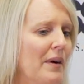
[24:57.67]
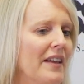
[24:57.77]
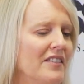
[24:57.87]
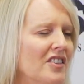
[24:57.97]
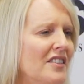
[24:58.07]

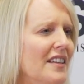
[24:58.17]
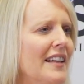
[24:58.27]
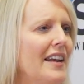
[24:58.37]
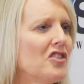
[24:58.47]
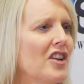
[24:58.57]
but just a
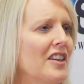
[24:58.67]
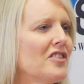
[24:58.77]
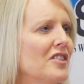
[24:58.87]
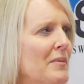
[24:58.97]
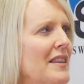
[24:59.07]
lot of
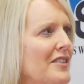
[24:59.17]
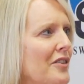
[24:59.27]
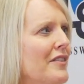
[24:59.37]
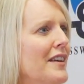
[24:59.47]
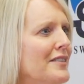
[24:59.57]
changes. I mean, these
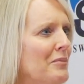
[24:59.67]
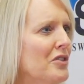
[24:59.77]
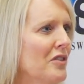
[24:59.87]
are things, I'm sure